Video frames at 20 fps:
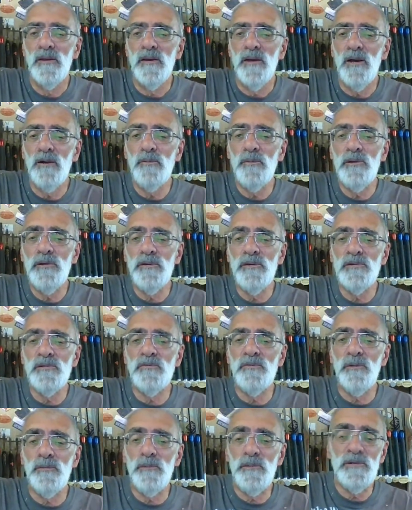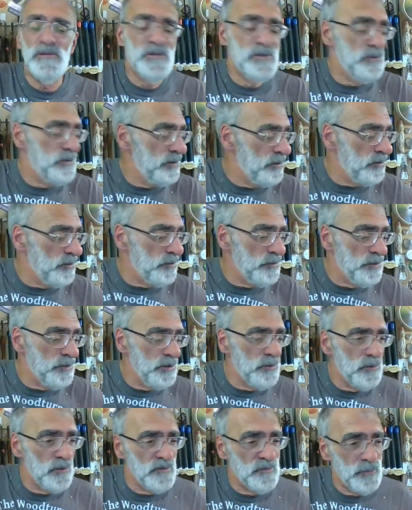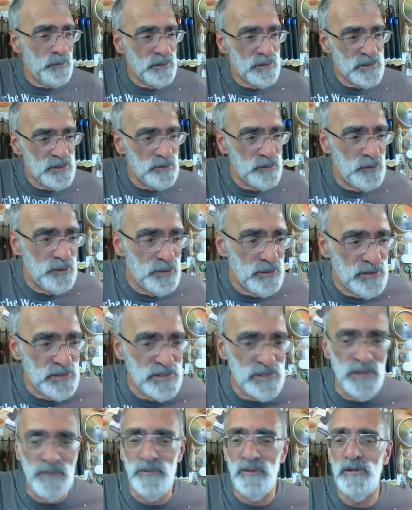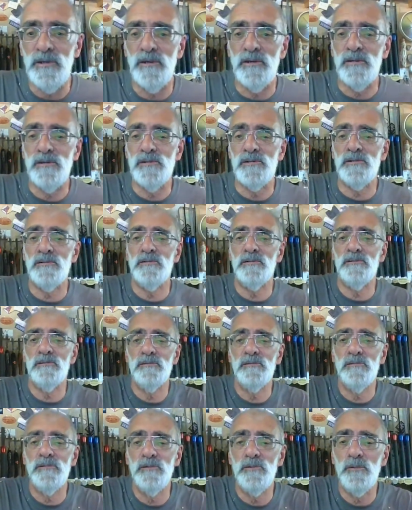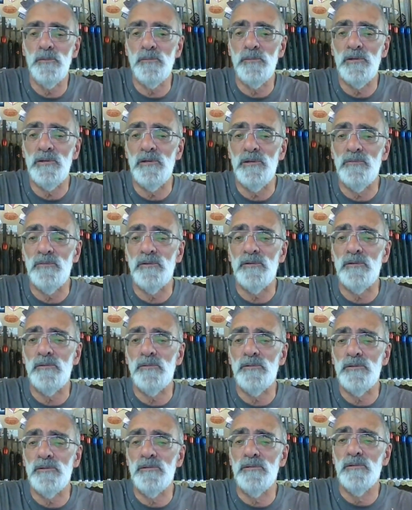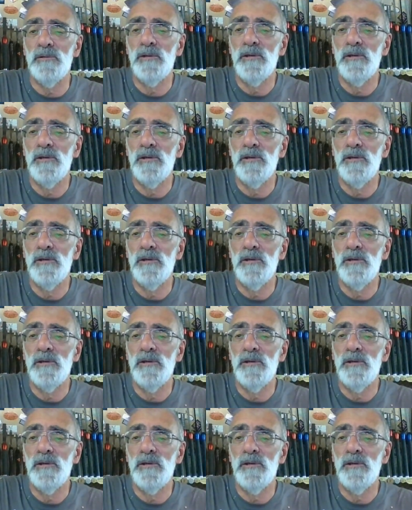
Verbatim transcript: How many years have I been turning Oreo? I've been turning seven years. You wouldn't believe it, though, would you?